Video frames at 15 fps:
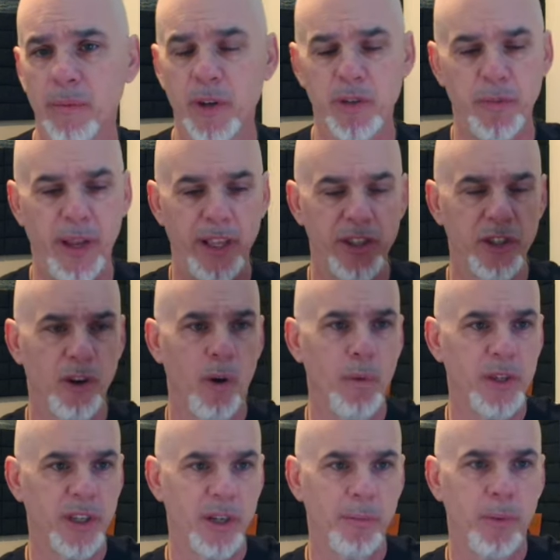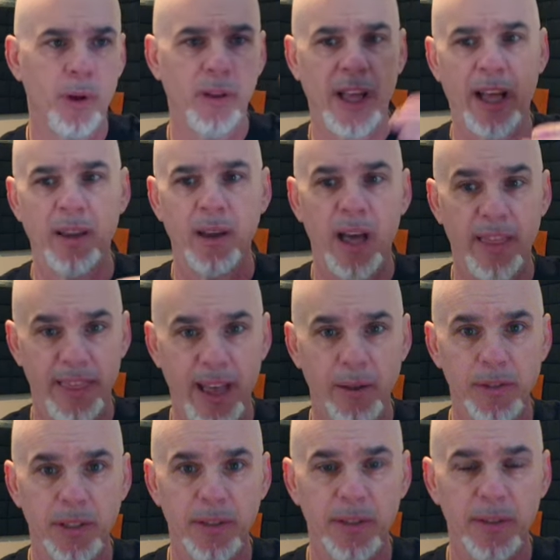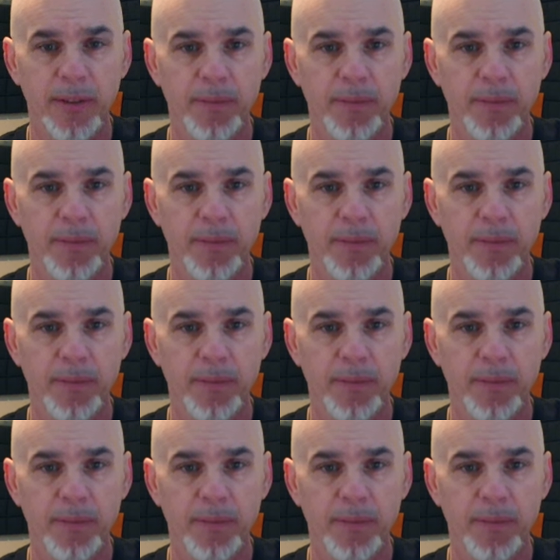which means you're always going to pull out a 1,000